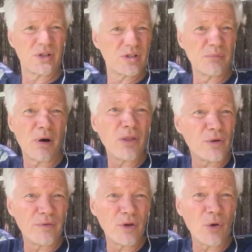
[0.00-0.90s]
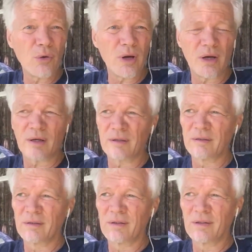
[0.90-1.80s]
She's the mother of yoga.
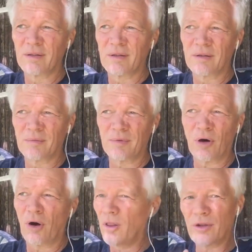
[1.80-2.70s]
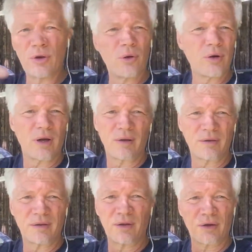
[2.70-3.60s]
All the yoga,
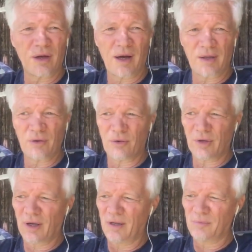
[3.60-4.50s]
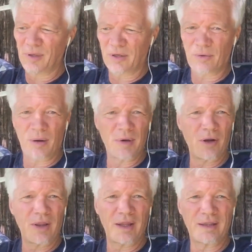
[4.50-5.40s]
look, hot yoga and Bikram and
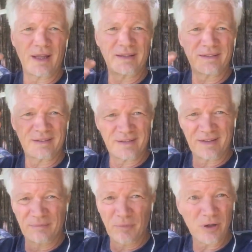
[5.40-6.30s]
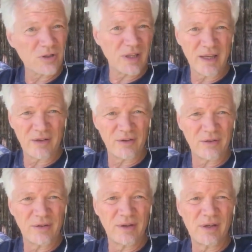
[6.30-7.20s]
all that, that's much later.
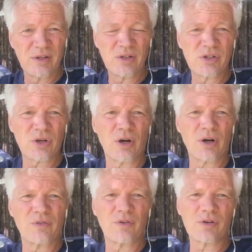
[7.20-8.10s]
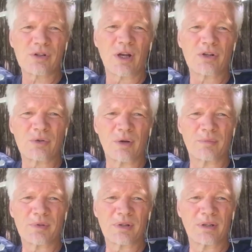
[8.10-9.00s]
She started the first
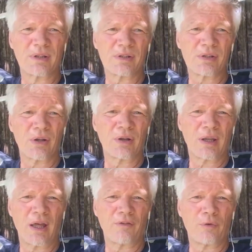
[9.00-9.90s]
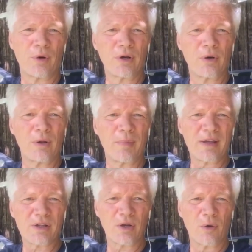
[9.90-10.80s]
ashrams in Southern California or the
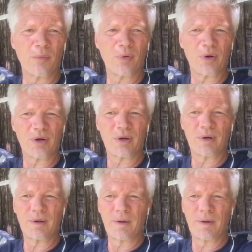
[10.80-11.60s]
Mexico border.